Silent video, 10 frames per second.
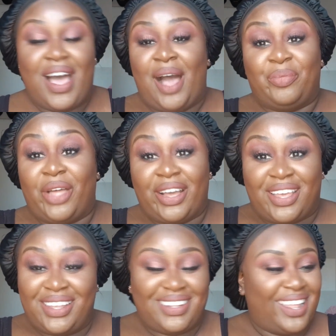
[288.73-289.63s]
I'm not
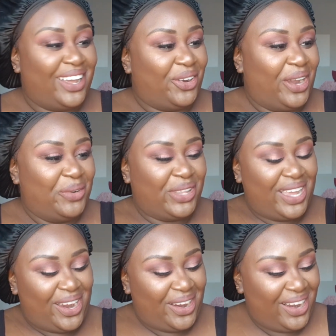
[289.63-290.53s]
that great with
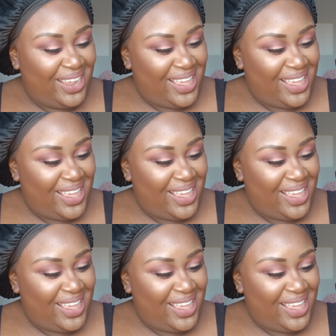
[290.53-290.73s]
hair.